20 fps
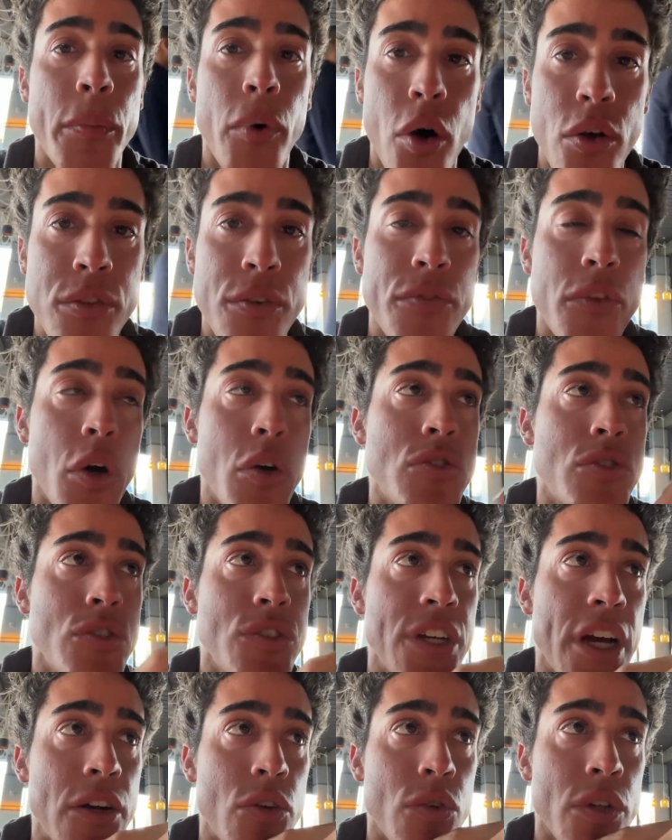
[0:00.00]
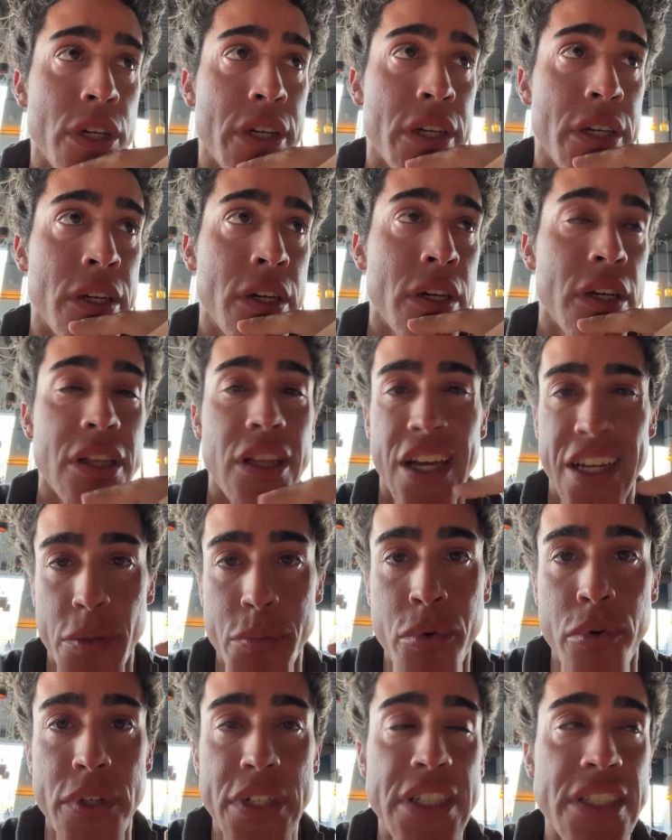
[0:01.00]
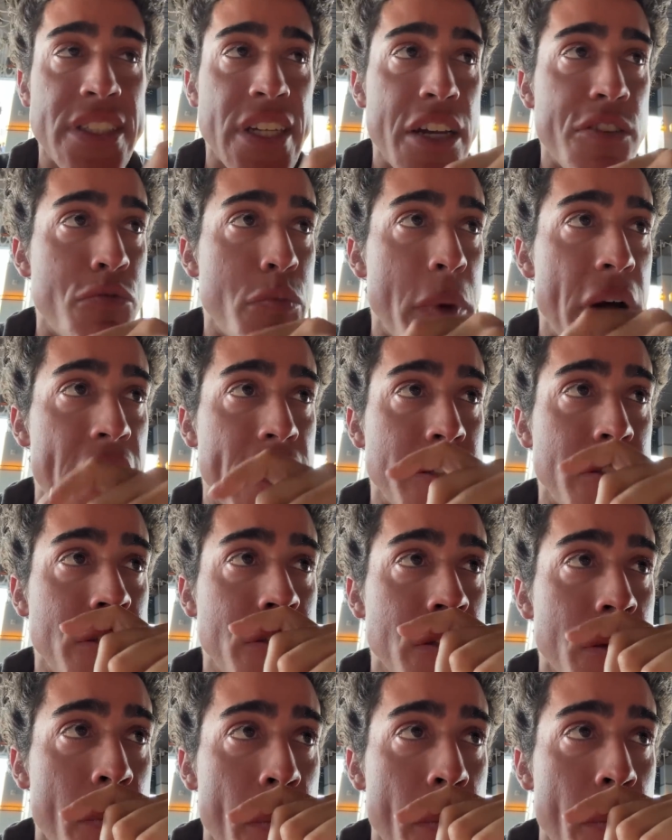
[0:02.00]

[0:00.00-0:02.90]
Both of those are generally like pretty safe bets.